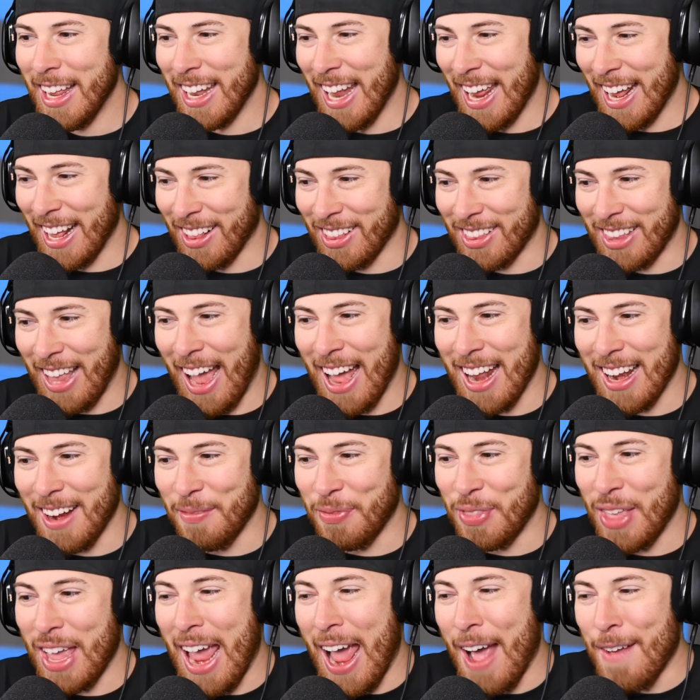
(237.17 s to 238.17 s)
Like that,
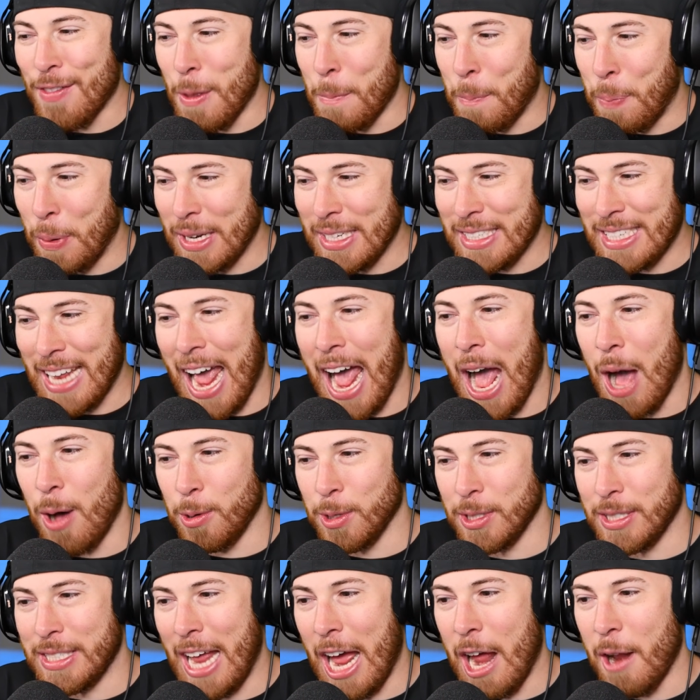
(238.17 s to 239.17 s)
they have to put
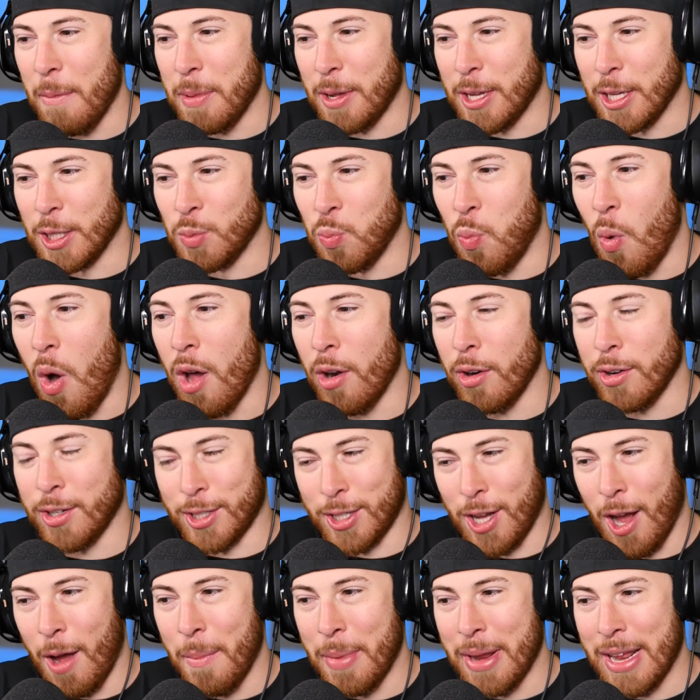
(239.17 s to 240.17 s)
towels down because water's
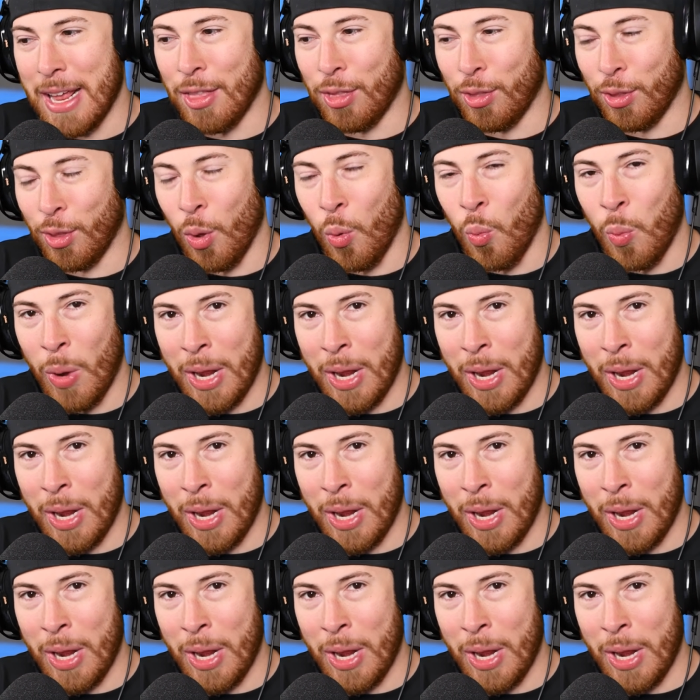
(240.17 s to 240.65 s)
coming into the